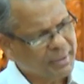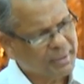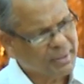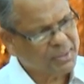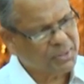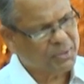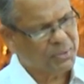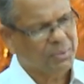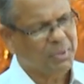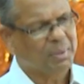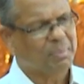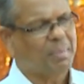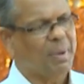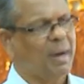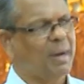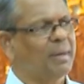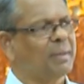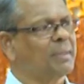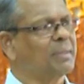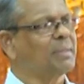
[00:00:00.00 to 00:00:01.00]
out of
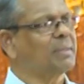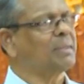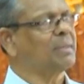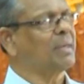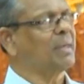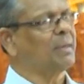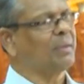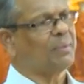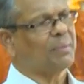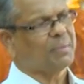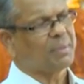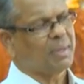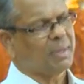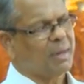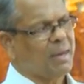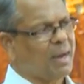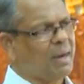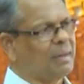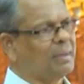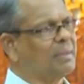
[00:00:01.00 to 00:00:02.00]
kindness to the
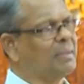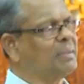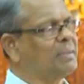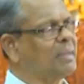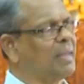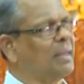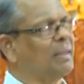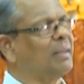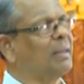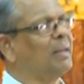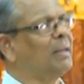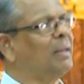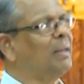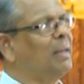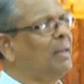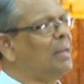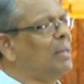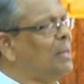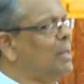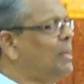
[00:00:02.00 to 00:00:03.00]
monks and or the
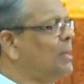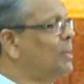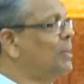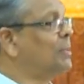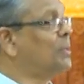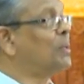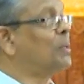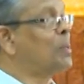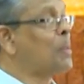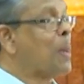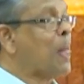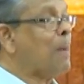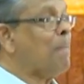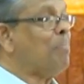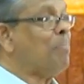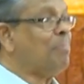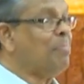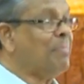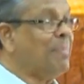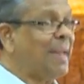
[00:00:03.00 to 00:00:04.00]
nuns, and then in
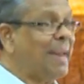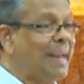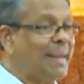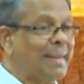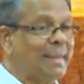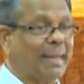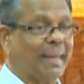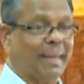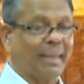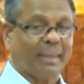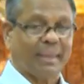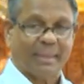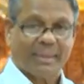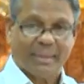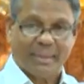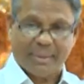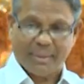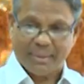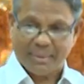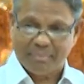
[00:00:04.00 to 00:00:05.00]
order to
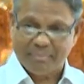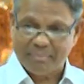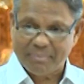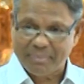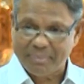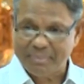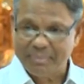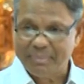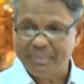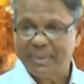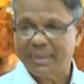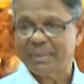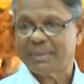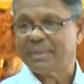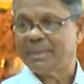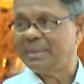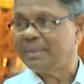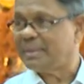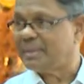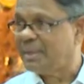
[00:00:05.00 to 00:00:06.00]
maintain
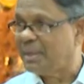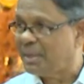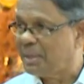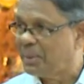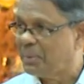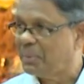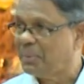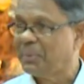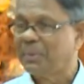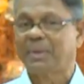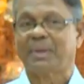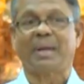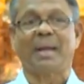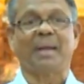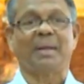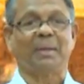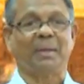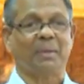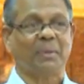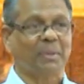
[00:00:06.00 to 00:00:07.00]
this
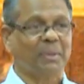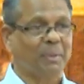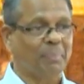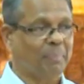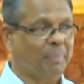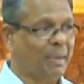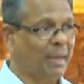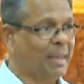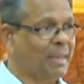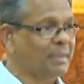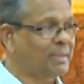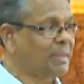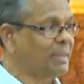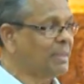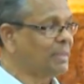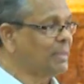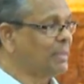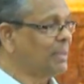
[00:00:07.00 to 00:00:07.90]
institute and you know the